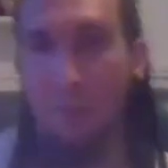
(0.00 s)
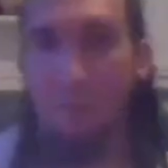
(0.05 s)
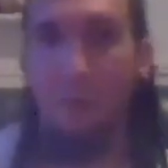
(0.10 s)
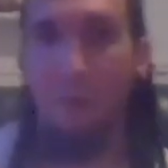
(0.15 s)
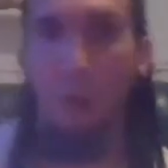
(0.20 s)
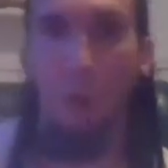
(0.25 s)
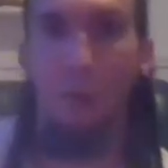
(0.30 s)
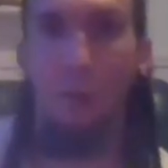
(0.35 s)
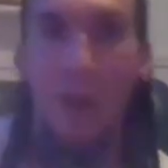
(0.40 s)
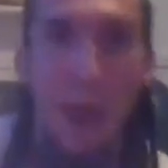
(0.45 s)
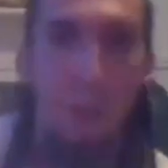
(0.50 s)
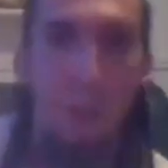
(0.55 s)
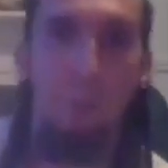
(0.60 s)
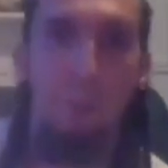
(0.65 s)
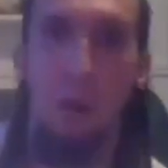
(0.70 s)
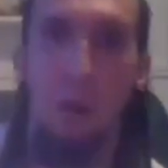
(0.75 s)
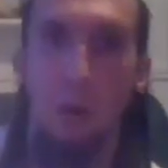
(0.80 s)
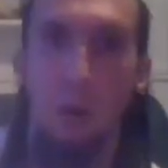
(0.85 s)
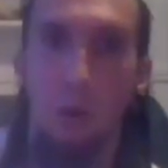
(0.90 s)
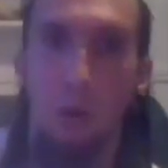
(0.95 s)
found that
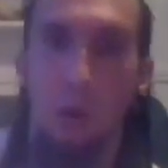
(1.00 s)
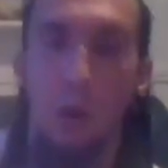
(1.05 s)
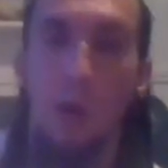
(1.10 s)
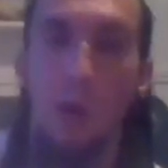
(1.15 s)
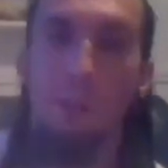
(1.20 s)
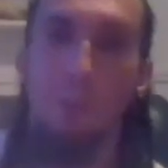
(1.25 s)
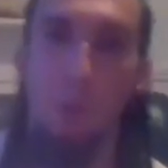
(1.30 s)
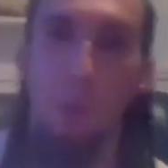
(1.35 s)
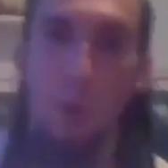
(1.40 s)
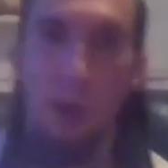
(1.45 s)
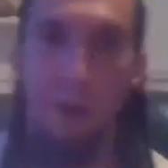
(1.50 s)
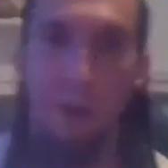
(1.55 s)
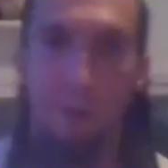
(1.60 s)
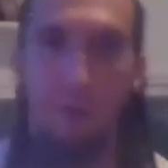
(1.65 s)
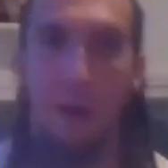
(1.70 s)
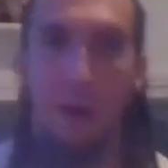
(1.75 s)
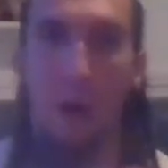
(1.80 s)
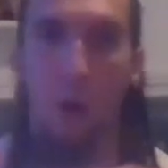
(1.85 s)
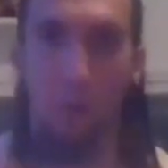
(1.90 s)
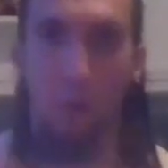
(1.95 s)
burial but we have
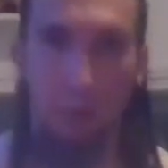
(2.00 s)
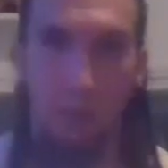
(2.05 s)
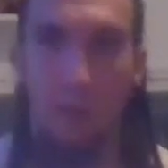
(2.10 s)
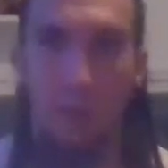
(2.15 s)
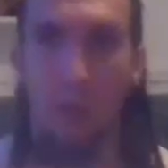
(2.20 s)
found